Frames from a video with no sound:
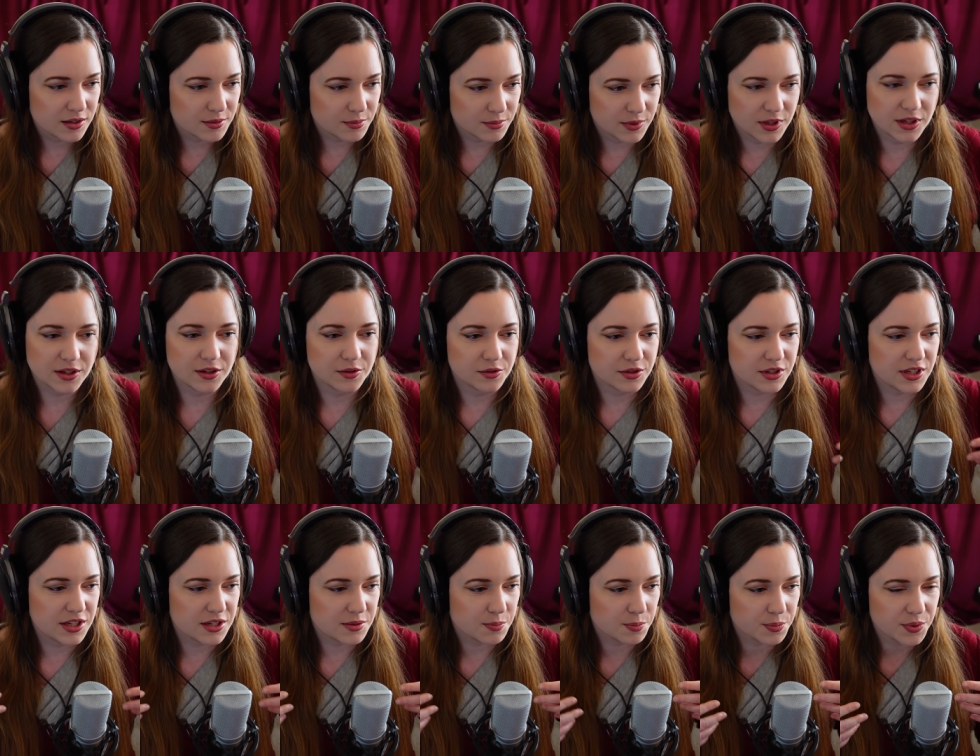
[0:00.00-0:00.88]
you know,
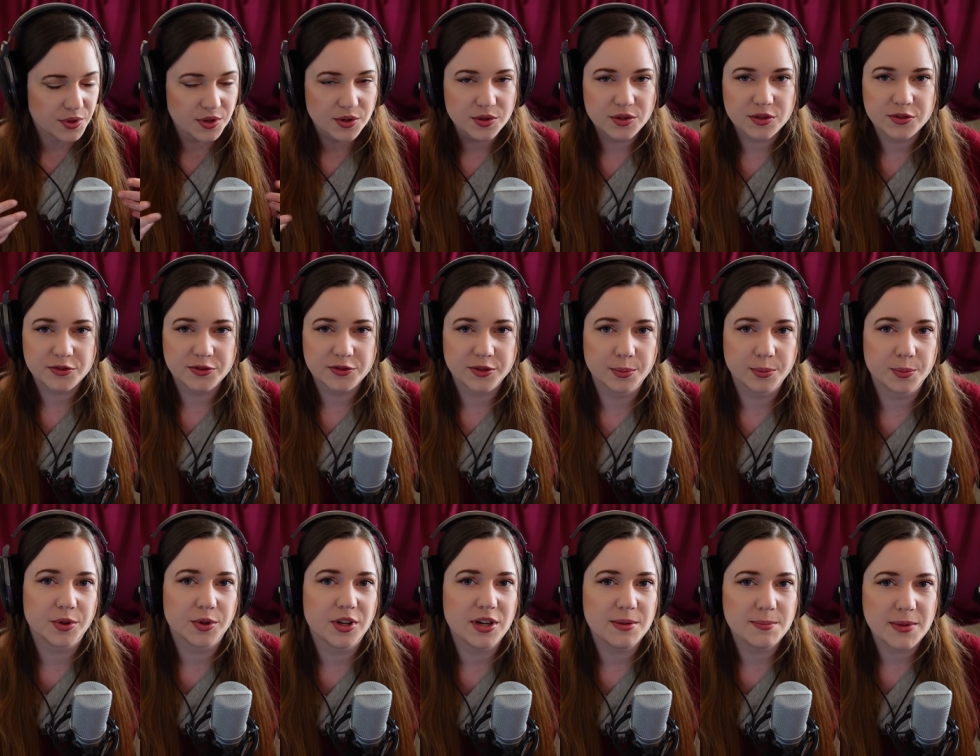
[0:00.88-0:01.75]
these beautiful
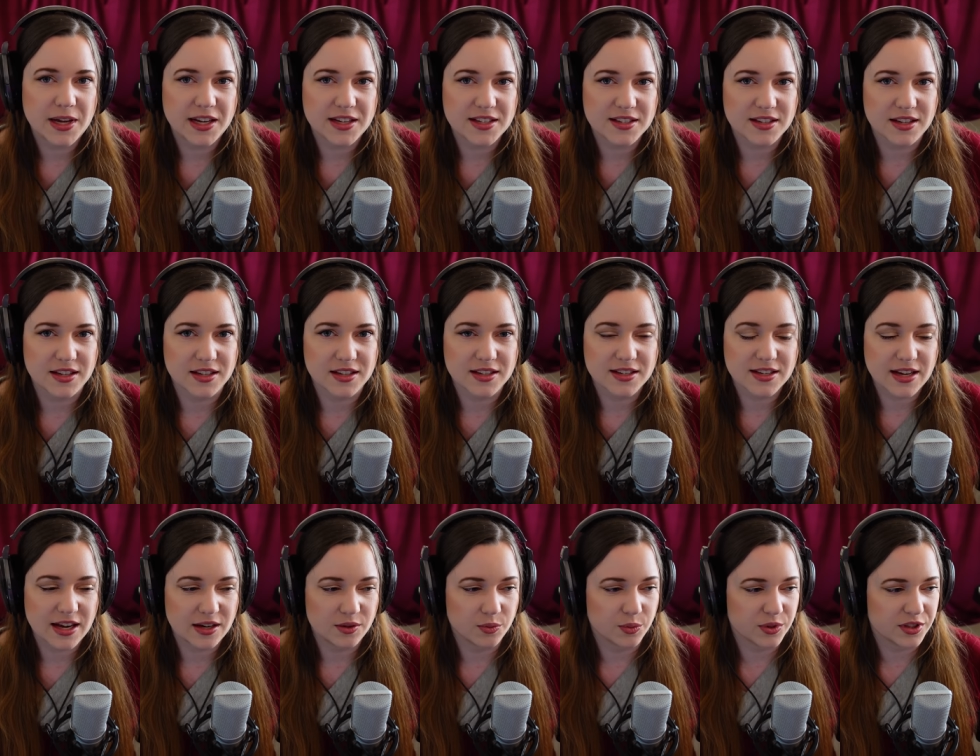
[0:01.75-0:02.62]
premixes
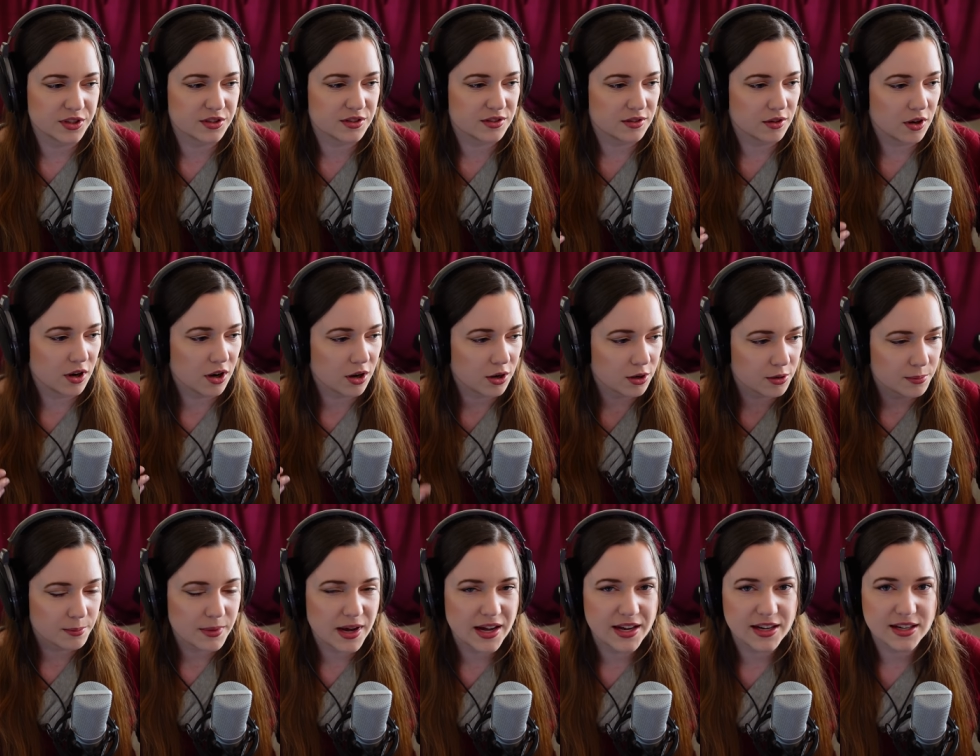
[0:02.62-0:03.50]
and with hall
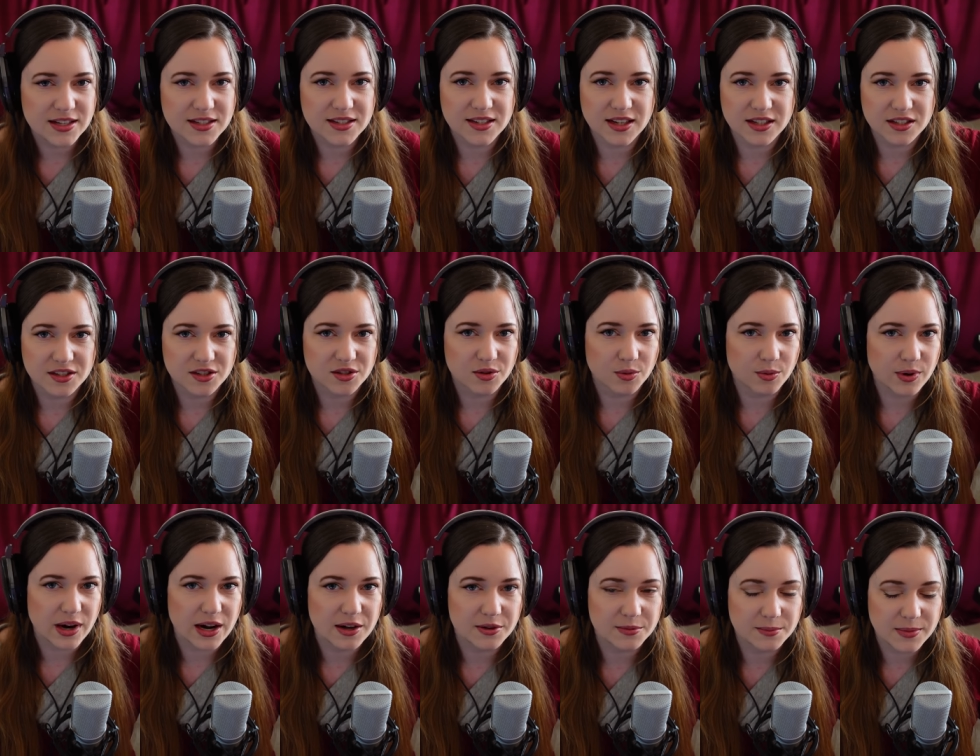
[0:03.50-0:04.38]
mics and
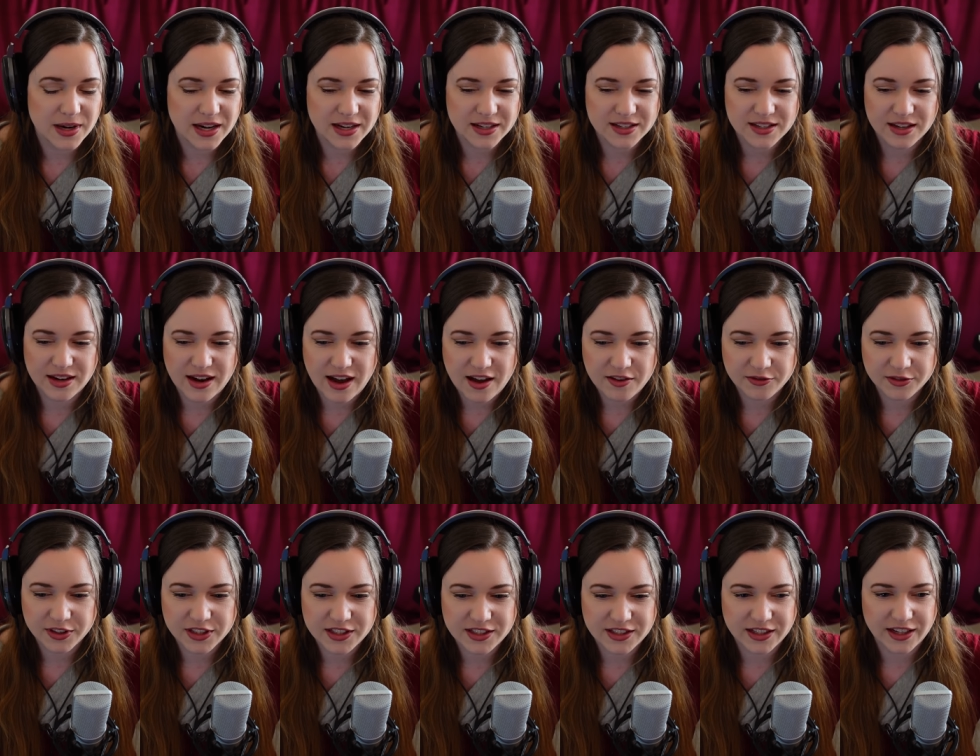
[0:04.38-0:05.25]
surround mics and
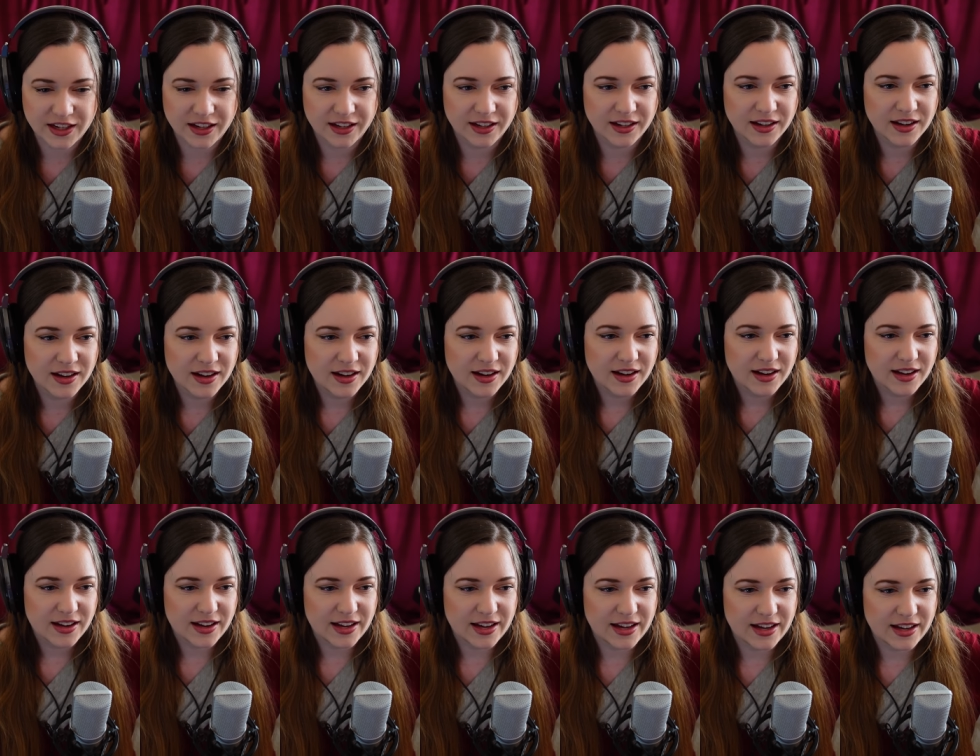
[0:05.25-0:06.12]
everything.
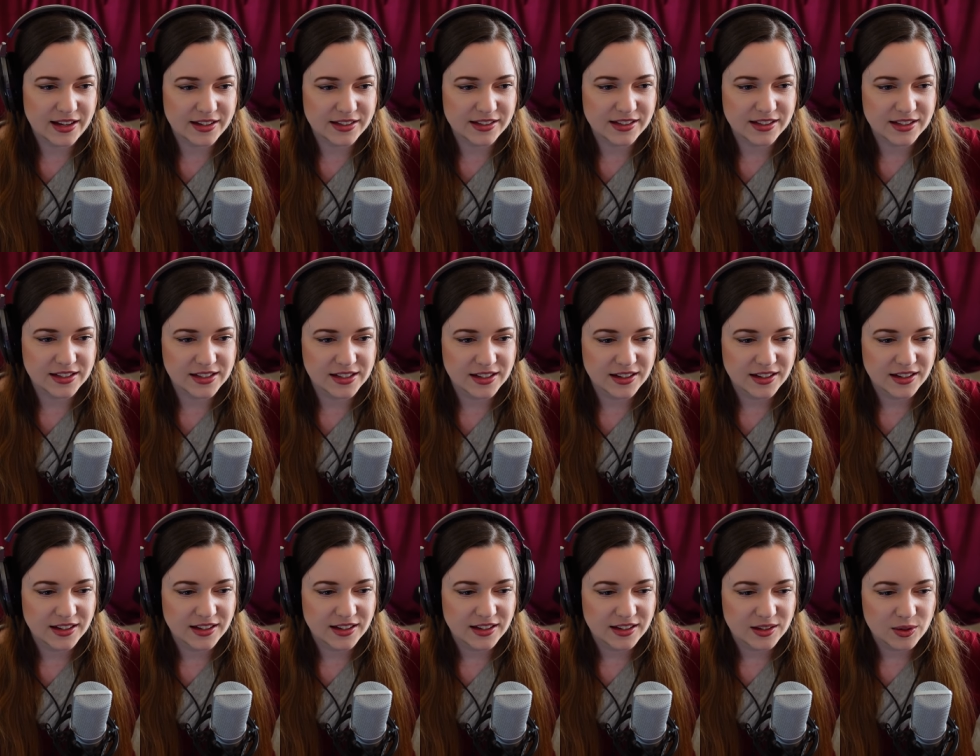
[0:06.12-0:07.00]
And
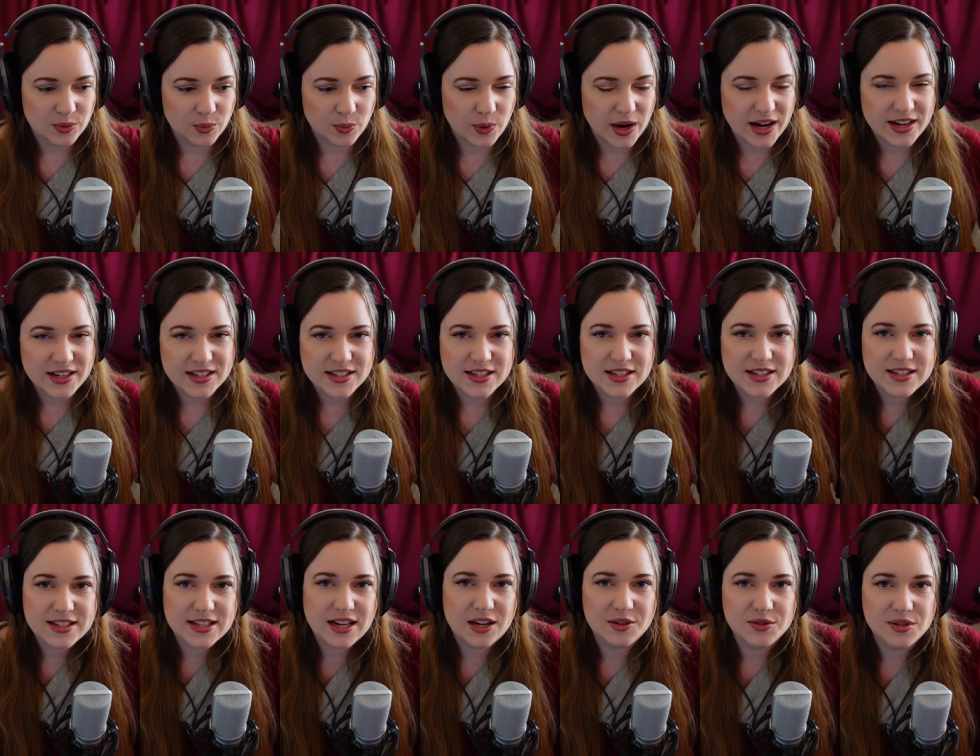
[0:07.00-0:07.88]
why does it
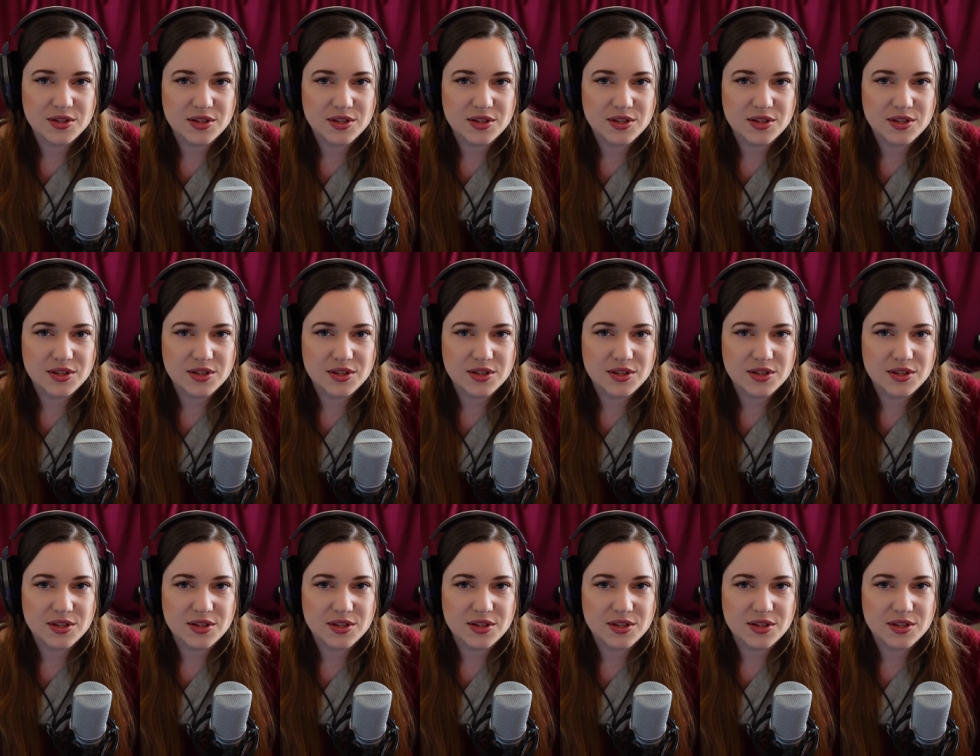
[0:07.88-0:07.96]
sound